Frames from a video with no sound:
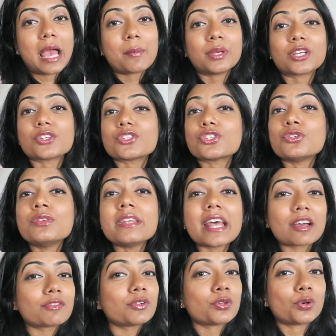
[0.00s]
because you
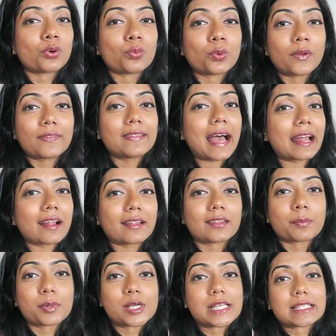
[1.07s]
never know what that
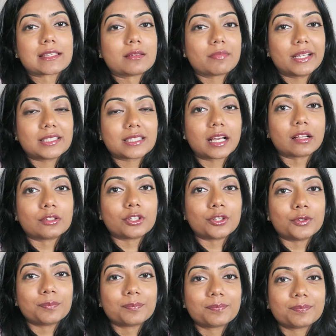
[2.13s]
other person might tell you.